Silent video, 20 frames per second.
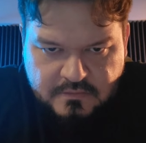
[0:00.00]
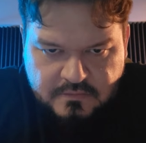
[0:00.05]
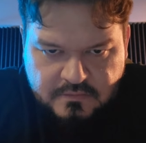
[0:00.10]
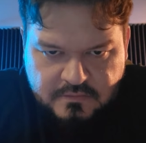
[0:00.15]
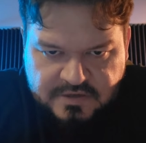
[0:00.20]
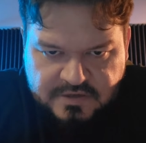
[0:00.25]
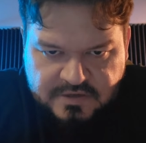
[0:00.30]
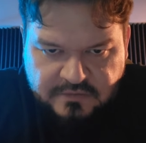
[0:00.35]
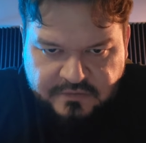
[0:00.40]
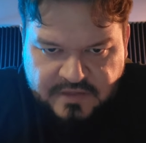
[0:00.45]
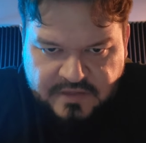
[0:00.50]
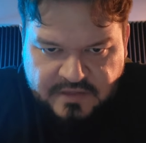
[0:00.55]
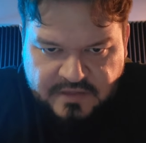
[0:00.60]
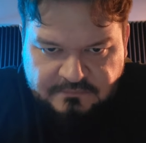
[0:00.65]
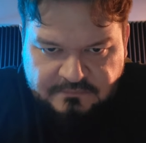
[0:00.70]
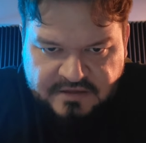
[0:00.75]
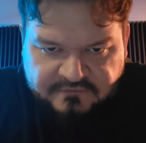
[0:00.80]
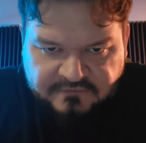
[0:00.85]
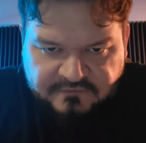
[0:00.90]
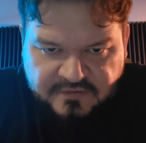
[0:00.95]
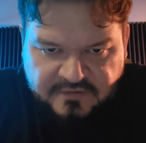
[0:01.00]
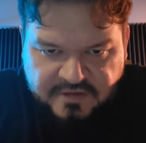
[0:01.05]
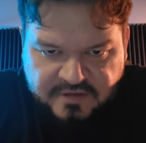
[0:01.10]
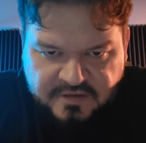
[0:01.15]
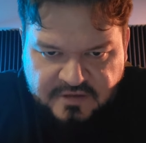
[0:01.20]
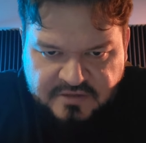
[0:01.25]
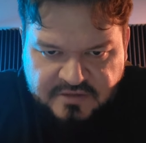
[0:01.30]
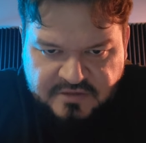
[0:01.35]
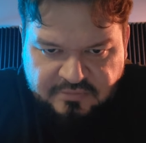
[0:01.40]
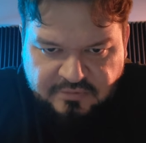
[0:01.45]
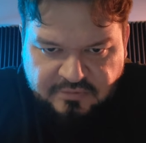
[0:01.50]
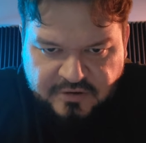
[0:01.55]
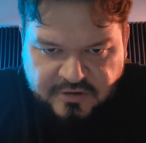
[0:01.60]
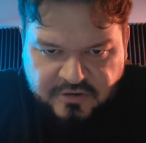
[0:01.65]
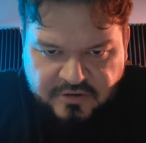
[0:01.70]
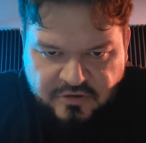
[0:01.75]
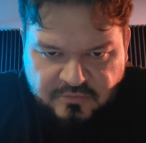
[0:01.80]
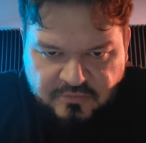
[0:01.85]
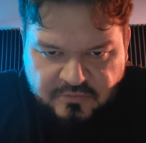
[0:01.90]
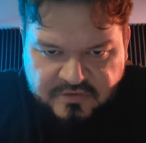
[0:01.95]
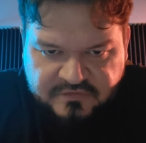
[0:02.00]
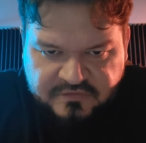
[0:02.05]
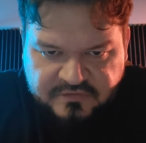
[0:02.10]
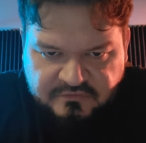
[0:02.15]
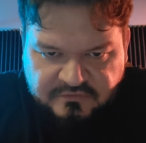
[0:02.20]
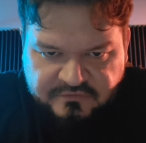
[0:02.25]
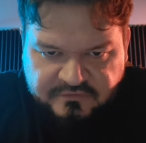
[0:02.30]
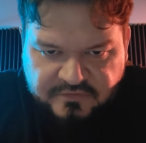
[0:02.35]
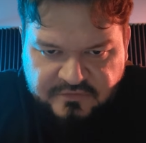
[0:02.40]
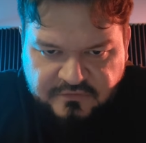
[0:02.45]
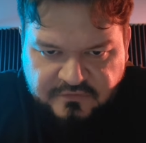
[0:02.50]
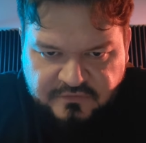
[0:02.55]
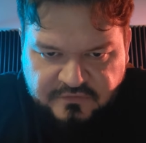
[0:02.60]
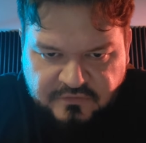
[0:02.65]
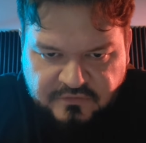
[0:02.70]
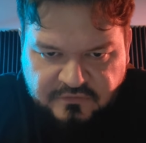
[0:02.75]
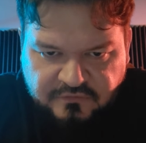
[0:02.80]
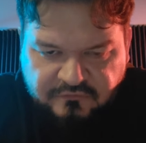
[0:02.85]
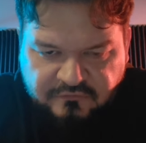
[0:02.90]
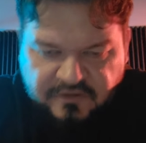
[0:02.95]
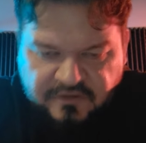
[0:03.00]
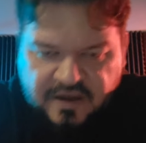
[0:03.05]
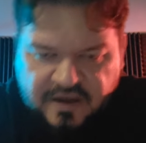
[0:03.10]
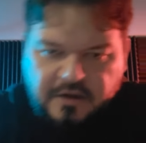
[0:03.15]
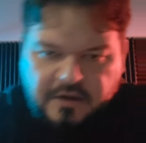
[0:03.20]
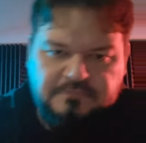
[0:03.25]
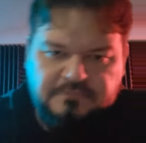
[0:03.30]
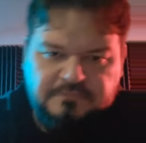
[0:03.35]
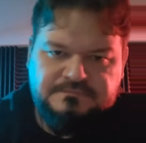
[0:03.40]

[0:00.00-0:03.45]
Do you think Bigfoot could be pre-humans that refuse to use fire?